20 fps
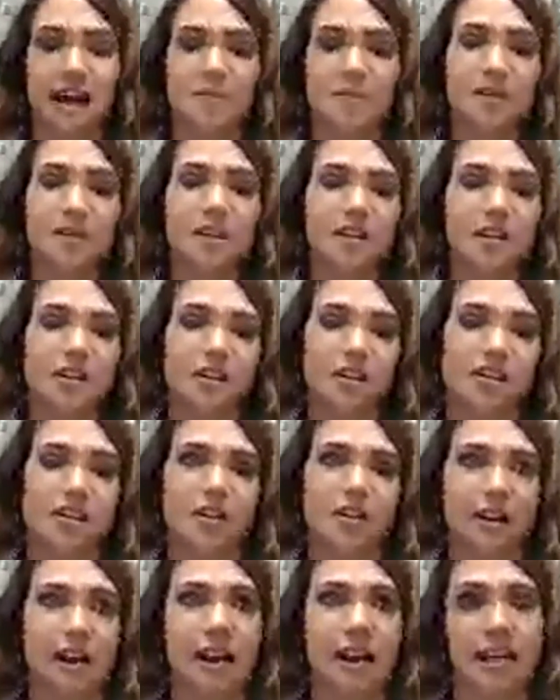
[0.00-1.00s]
I'm here
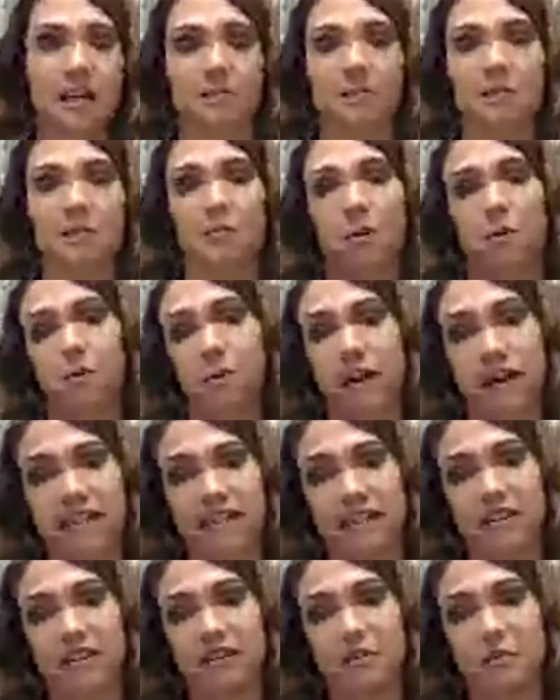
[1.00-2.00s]
so that I can be more
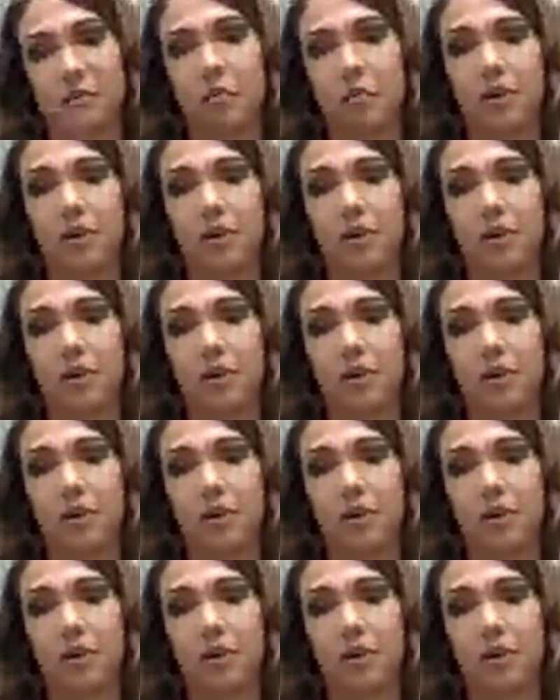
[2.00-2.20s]
present